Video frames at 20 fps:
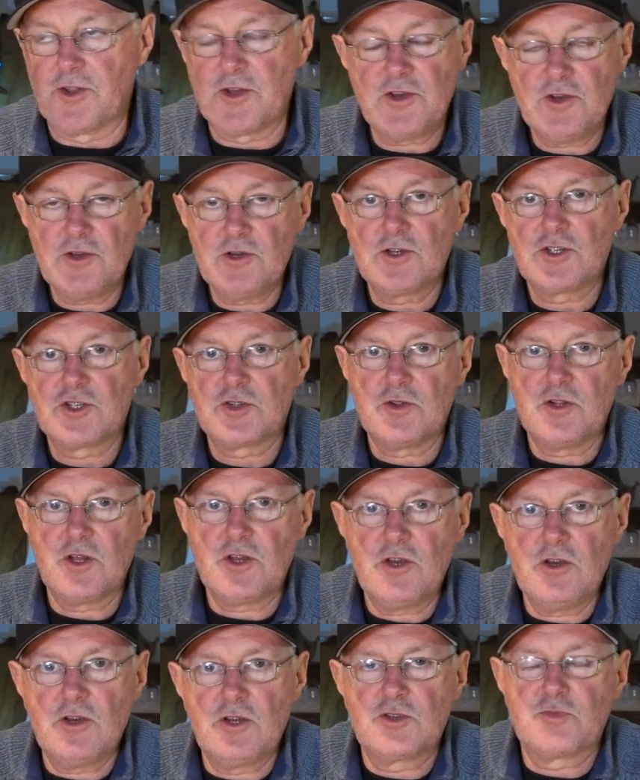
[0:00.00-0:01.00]
the
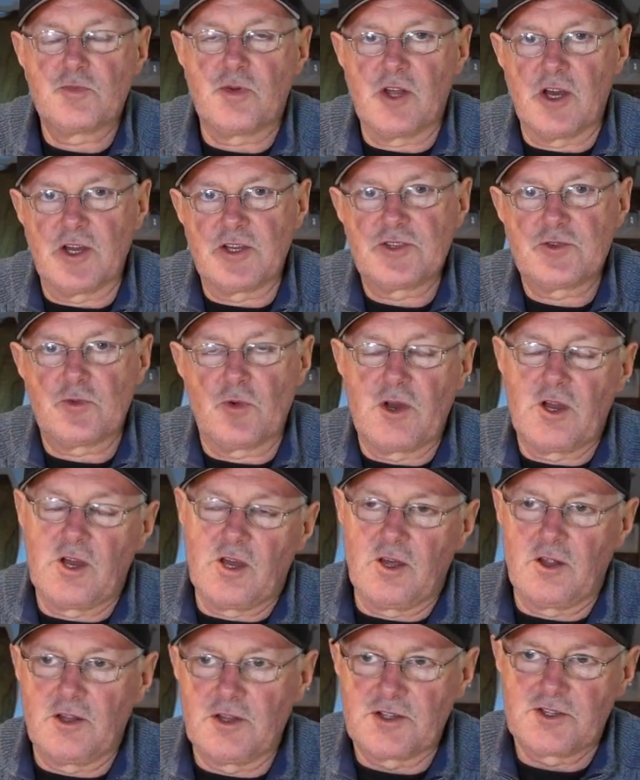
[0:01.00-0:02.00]
huge place
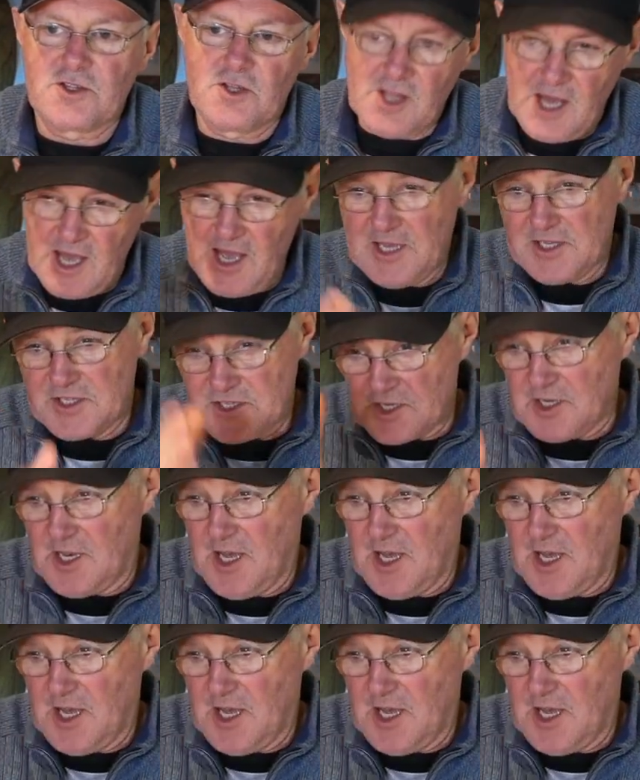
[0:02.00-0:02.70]
where there's lanes and